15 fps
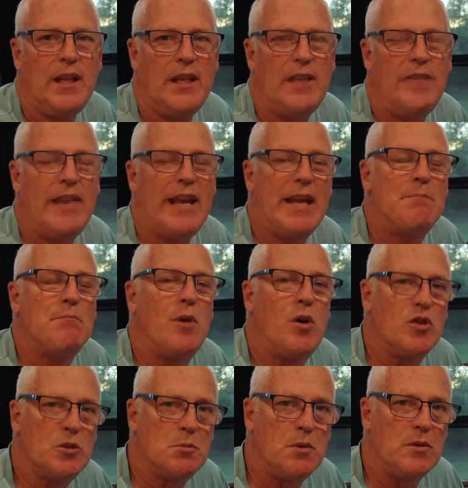If you had
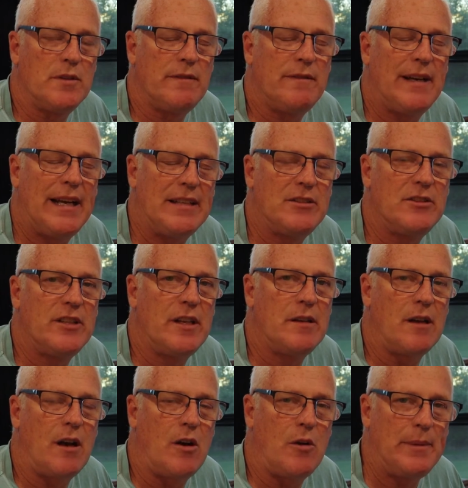multiple devices, they
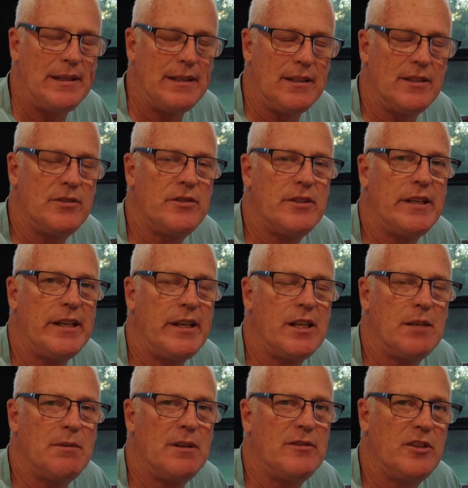would all be listed
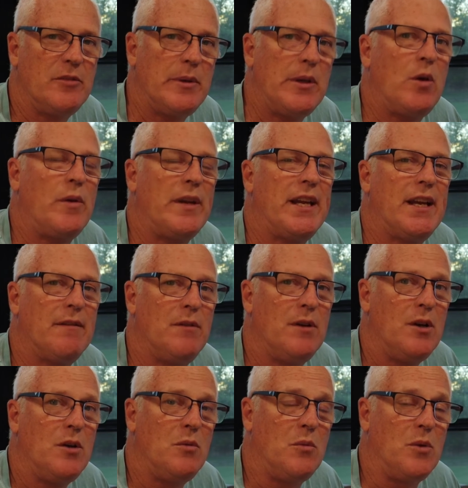here, but since we only have
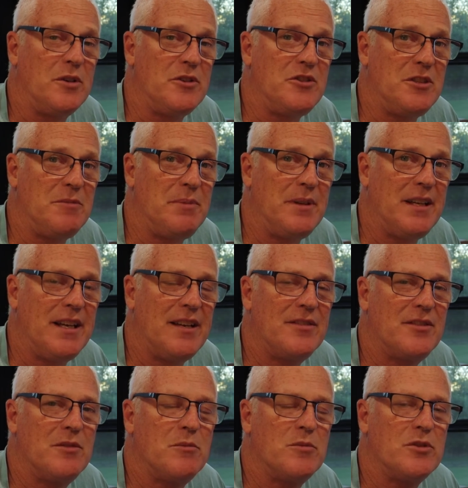one
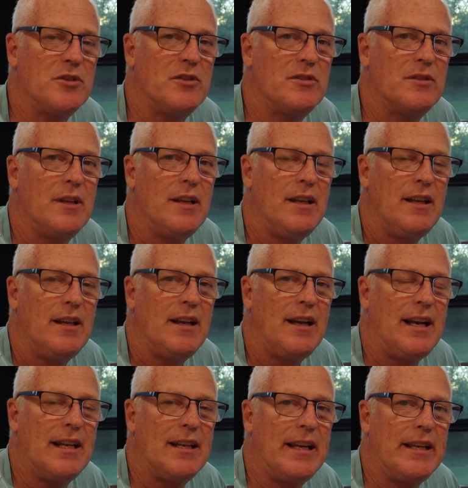GPS, we'll just
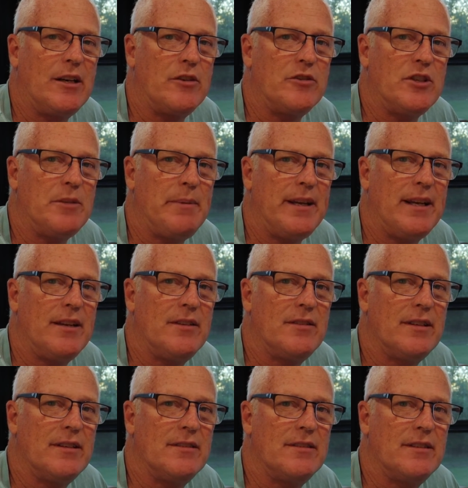highlight our GPS
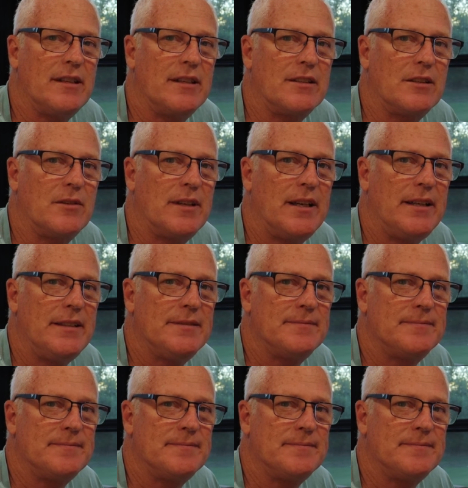and select OK.